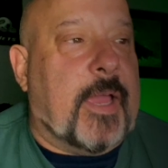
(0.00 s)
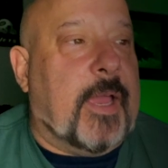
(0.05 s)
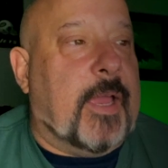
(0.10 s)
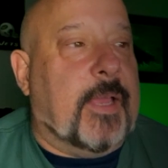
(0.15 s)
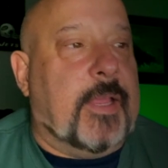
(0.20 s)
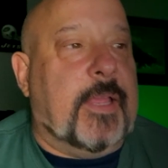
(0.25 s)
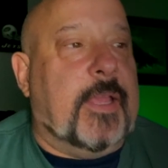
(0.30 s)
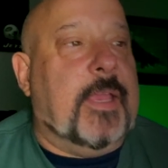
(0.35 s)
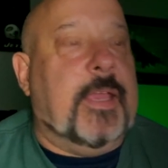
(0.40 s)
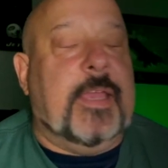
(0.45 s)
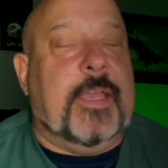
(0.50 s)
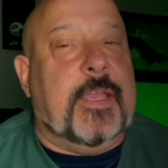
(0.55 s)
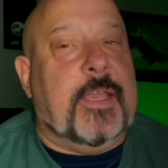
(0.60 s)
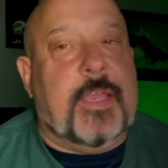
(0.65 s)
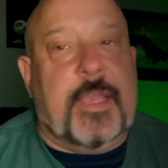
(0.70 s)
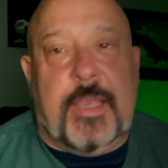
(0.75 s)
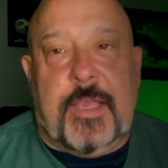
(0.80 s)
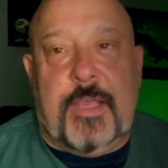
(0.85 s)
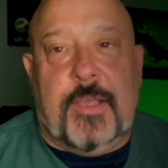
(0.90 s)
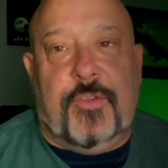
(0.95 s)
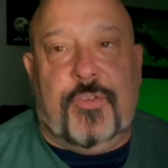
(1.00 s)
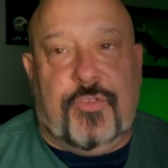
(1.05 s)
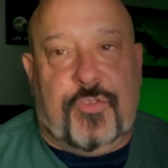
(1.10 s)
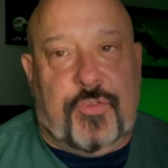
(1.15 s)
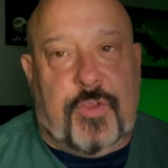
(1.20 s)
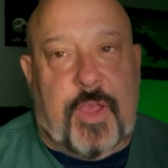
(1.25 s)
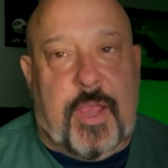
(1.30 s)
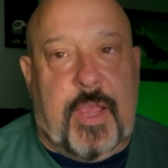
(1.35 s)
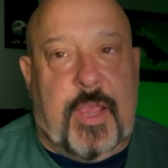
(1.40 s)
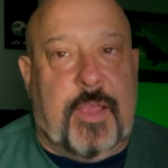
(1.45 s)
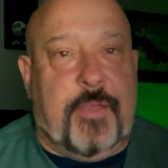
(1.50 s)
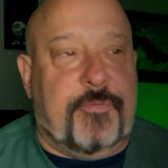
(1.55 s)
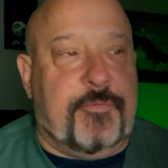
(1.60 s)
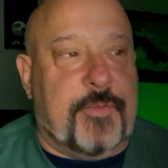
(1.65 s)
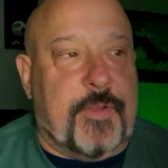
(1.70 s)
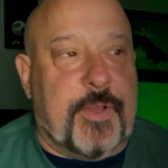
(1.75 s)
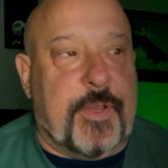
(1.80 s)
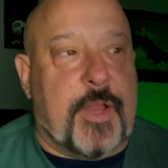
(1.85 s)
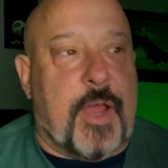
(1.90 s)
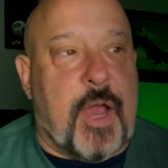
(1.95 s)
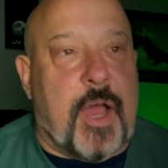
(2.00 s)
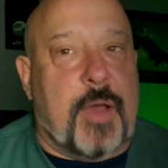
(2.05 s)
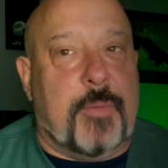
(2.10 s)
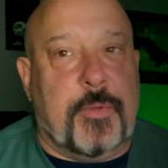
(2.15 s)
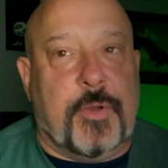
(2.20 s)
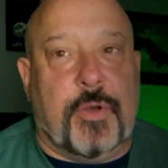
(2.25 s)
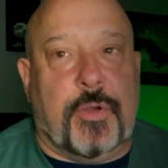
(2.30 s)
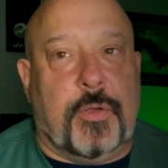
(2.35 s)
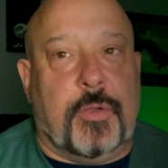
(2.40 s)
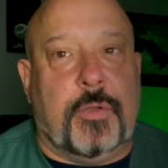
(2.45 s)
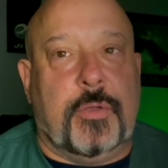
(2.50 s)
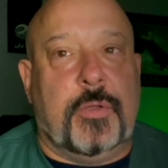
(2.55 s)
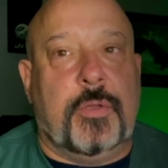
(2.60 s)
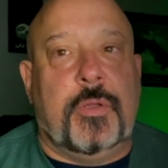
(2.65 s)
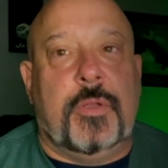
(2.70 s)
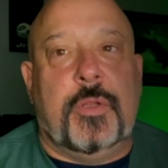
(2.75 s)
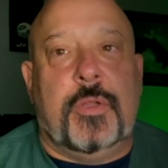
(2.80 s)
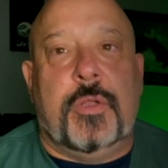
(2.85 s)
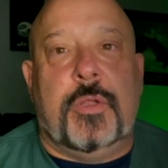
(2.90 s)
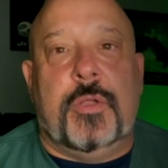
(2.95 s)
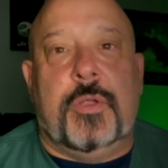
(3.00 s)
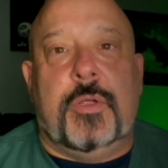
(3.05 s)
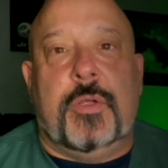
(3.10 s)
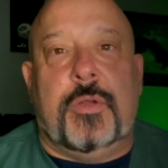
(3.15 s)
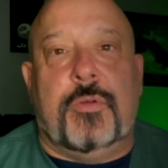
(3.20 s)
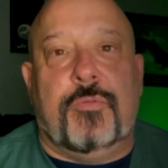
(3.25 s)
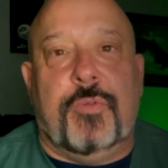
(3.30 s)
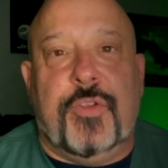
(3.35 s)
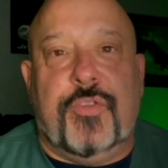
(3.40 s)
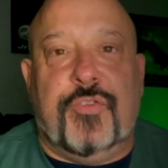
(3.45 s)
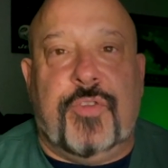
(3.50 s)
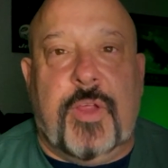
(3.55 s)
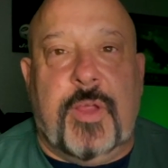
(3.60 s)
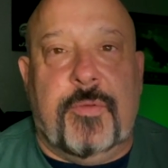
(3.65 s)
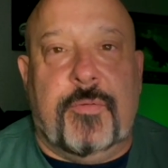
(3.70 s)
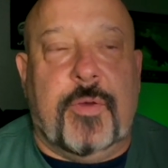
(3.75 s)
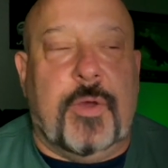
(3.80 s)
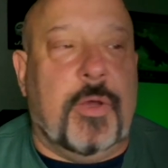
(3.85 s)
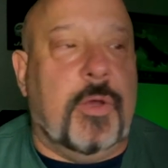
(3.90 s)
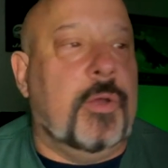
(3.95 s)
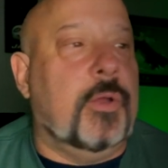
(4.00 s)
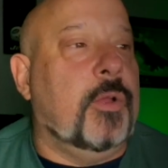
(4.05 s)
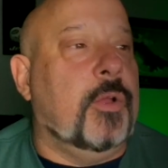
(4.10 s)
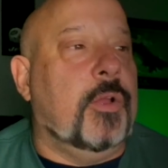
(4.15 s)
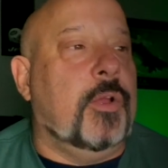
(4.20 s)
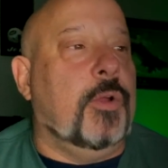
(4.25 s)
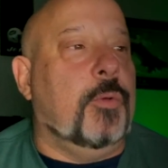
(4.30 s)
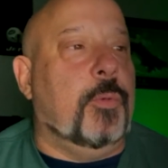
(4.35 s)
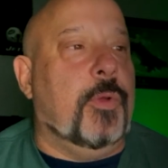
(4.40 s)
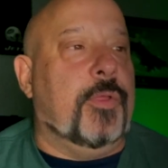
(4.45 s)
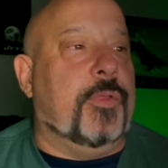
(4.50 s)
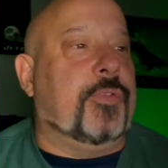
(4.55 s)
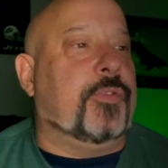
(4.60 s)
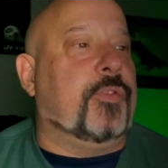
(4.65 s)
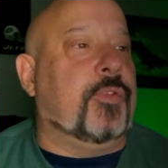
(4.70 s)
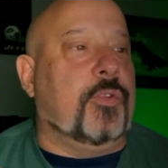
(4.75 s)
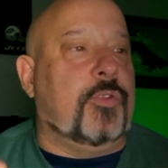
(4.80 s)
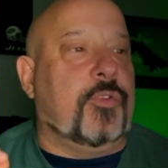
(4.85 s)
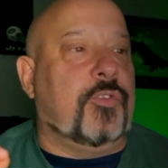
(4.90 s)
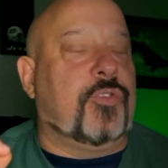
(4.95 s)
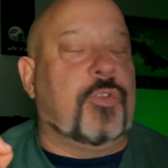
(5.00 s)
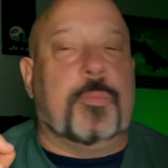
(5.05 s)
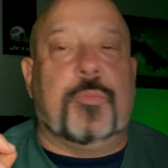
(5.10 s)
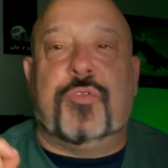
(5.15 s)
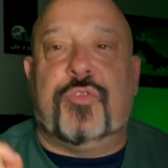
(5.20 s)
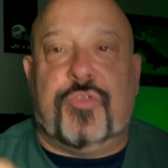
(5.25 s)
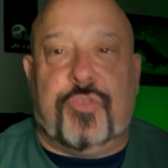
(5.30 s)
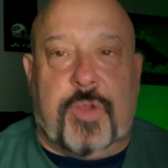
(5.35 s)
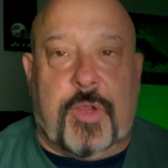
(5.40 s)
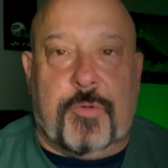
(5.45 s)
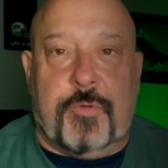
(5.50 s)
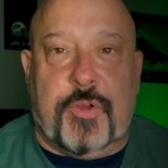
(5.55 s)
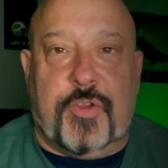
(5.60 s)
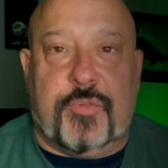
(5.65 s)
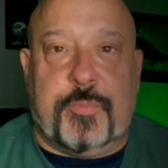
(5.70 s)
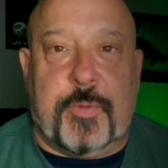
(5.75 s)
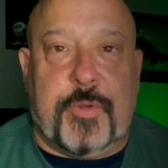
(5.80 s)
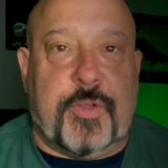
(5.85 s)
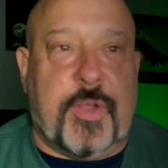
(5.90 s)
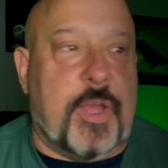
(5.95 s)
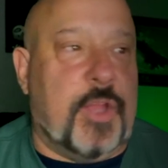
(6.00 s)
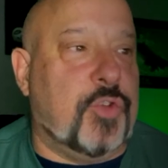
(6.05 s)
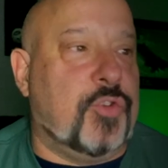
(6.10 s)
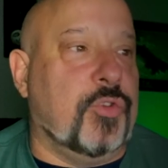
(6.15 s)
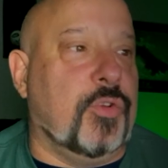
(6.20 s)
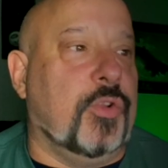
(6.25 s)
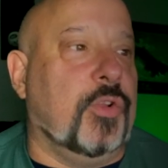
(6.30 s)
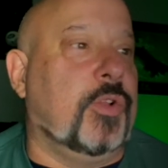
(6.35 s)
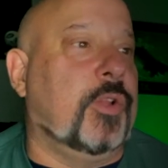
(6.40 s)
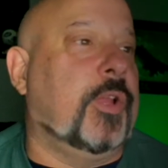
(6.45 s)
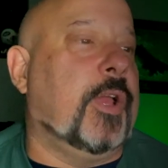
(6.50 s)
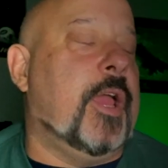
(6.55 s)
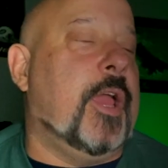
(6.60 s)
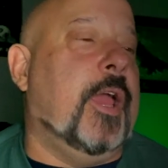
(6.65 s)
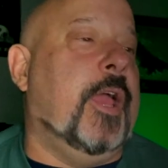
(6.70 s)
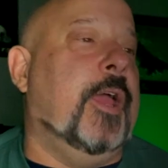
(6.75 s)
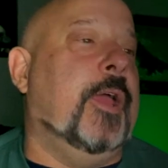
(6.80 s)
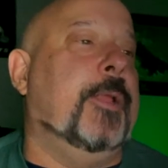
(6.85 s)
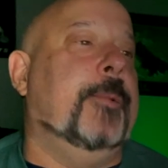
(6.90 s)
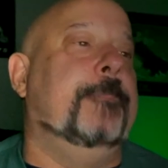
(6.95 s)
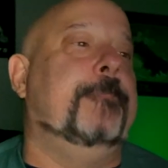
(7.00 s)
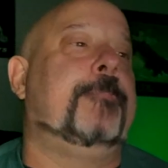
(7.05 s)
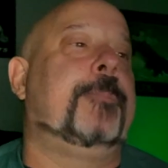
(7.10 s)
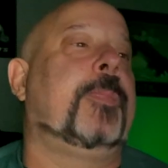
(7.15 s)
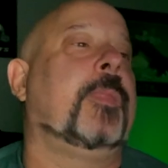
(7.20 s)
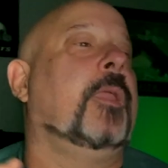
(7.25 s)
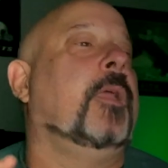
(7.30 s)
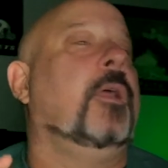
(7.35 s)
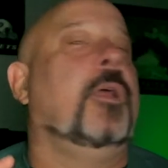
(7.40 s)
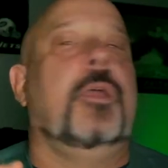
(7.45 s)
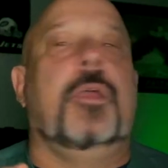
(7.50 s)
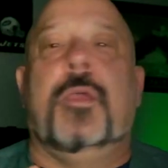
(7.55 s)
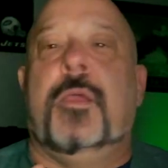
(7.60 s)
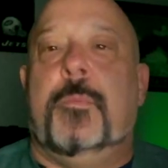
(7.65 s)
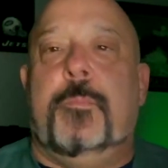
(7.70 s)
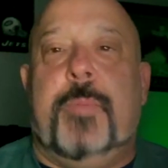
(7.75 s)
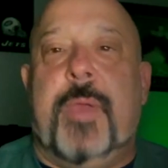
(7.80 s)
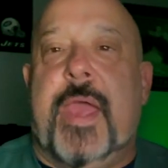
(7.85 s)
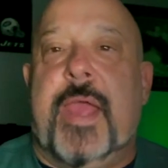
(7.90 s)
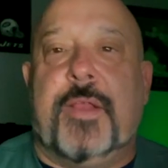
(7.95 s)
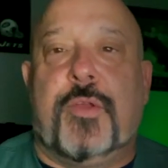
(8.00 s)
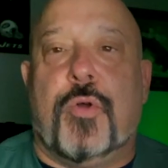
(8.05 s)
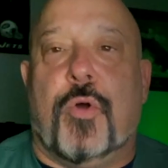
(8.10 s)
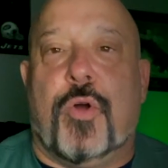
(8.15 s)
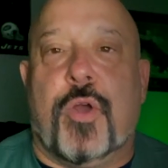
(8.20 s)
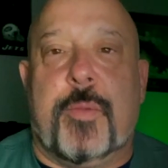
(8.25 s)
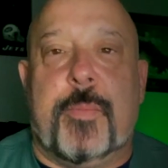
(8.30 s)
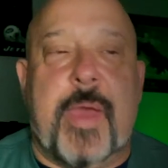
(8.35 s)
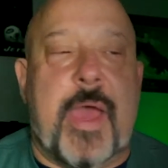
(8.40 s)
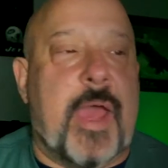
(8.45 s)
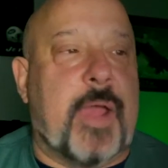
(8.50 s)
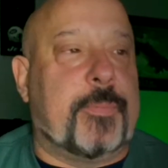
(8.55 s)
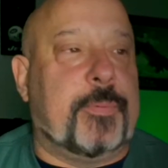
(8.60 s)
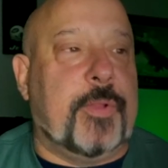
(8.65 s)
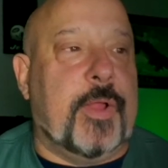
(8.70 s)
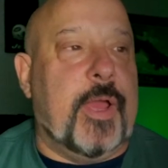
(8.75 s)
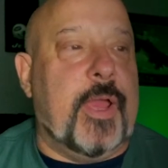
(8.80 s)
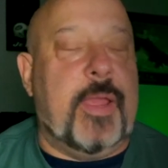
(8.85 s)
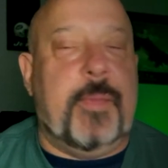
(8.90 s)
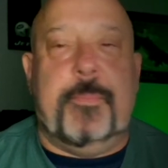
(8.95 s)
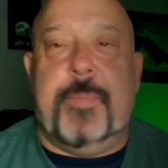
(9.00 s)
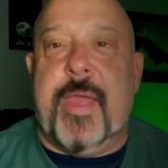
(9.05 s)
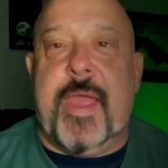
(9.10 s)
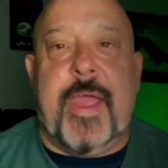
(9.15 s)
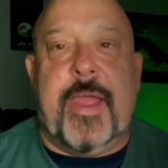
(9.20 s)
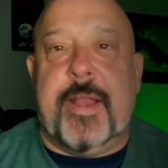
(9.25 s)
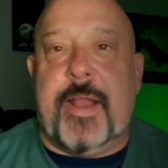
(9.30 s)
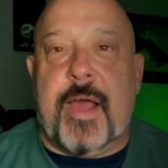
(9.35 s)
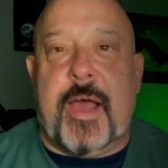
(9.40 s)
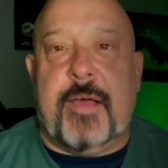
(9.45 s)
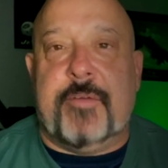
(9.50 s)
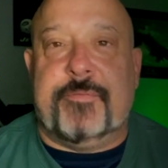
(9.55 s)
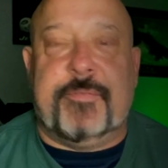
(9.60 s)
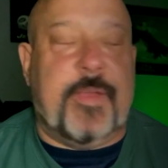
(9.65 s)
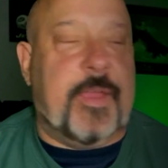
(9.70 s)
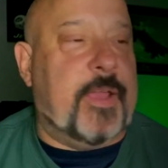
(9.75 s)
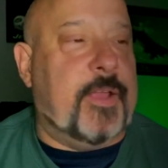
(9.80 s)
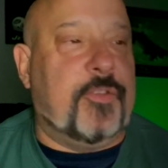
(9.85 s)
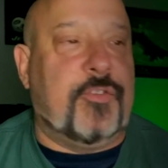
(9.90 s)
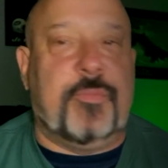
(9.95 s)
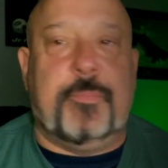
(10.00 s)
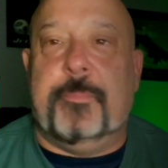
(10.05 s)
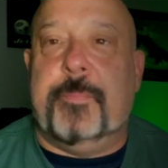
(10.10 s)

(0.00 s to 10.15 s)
He is a phenomenal receiver with some serious potential, and bad quarterback play, bad offense.